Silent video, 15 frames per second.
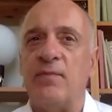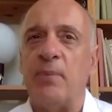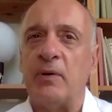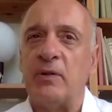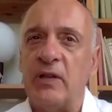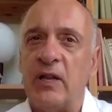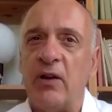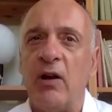
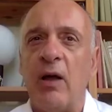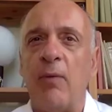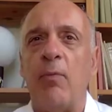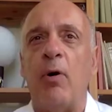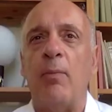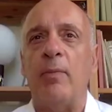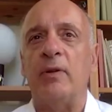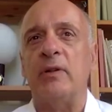particular
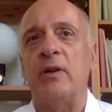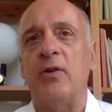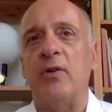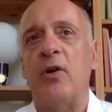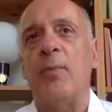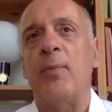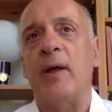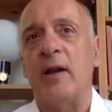moment in
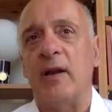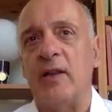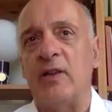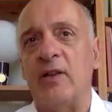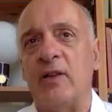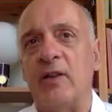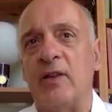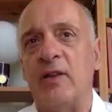European
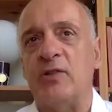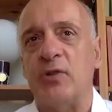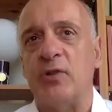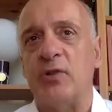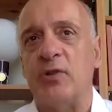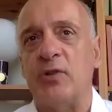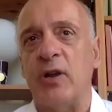history